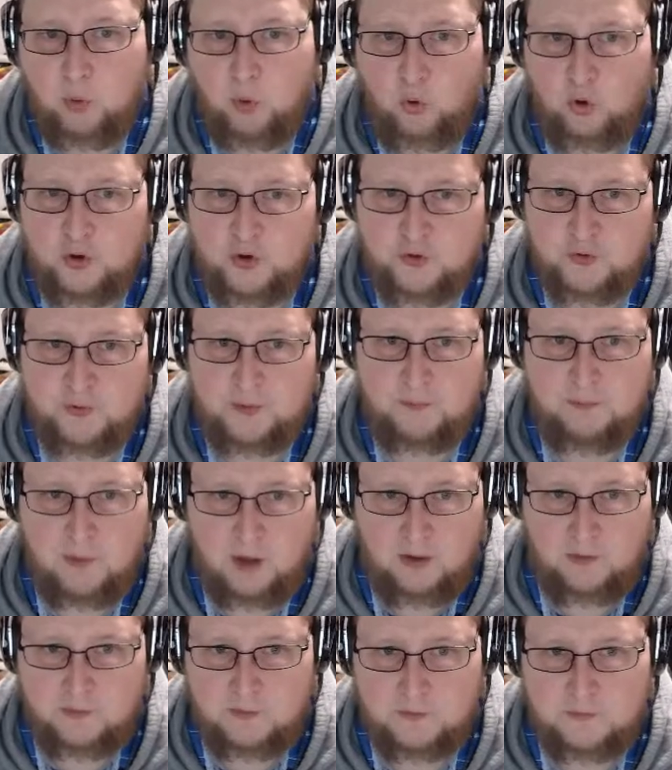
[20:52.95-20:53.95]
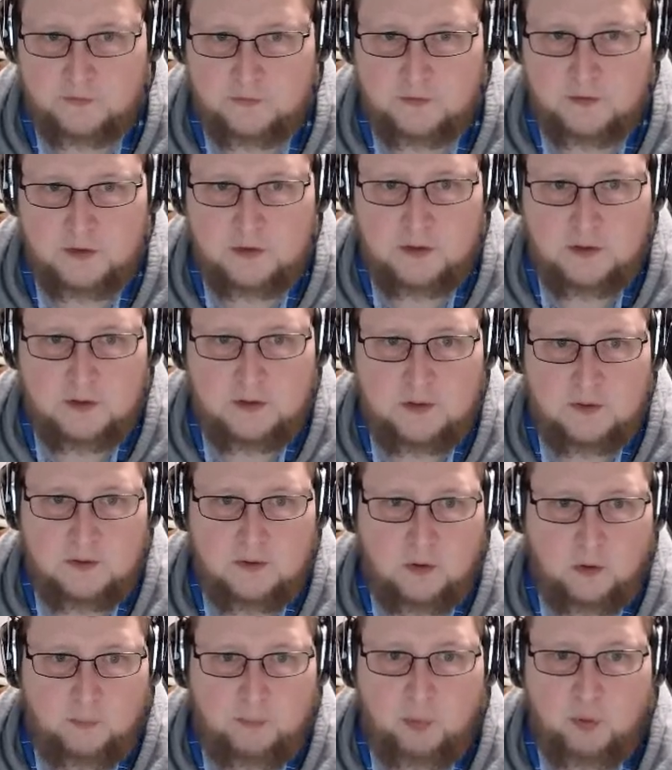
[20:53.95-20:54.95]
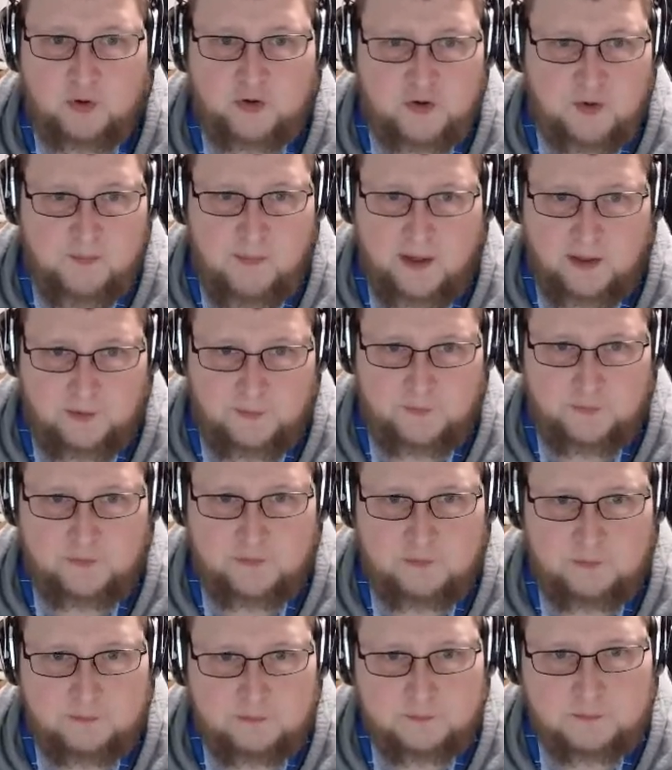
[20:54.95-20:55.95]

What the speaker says: portrait models or portrait medals